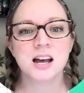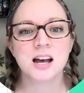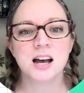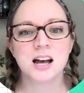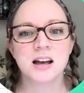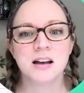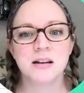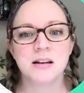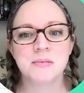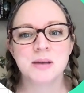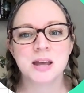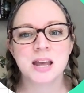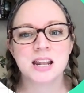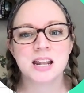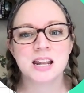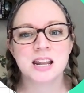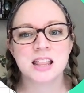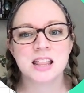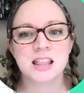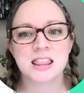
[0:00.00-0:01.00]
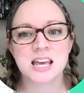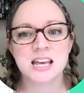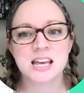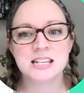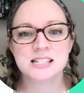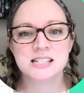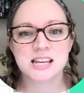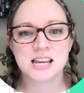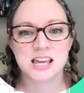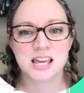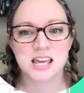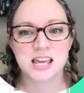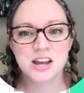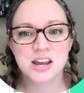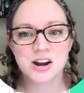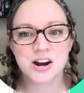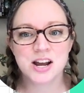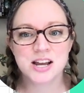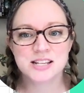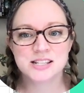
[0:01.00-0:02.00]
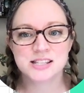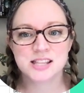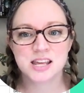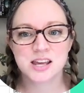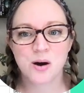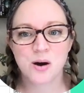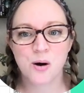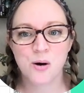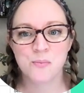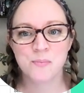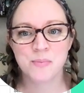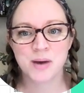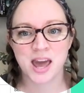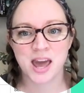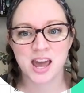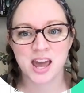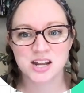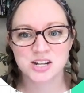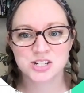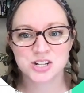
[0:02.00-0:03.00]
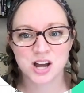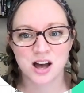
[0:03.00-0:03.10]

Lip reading: And this here is the homepage